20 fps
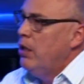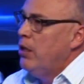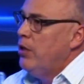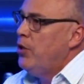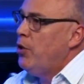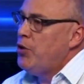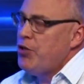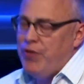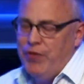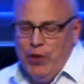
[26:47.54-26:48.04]

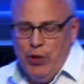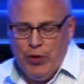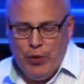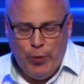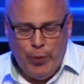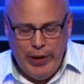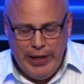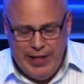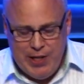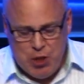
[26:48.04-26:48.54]
Those of you that
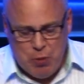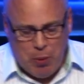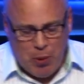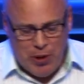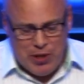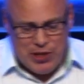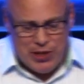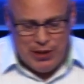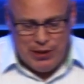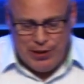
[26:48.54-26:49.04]
read
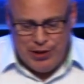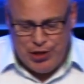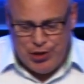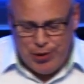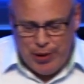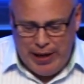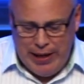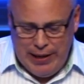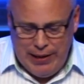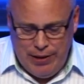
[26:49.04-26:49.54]
Sports
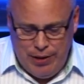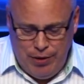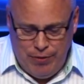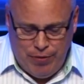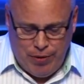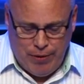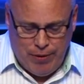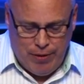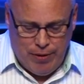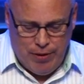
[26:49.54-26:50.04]
Illustrated, you've
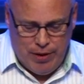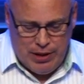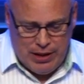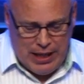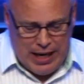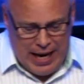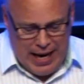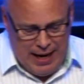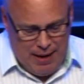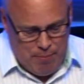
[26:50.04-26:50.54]
heard the
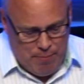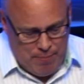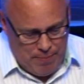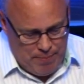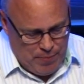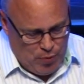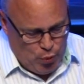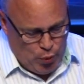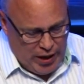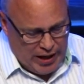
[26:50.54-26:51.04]
name
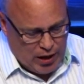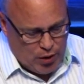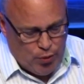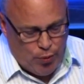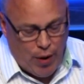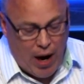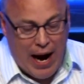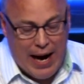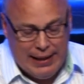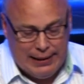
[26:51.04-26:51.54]
Rick
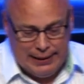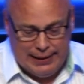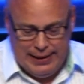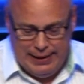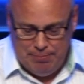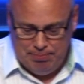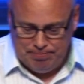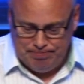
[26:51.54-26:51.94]
Reilly.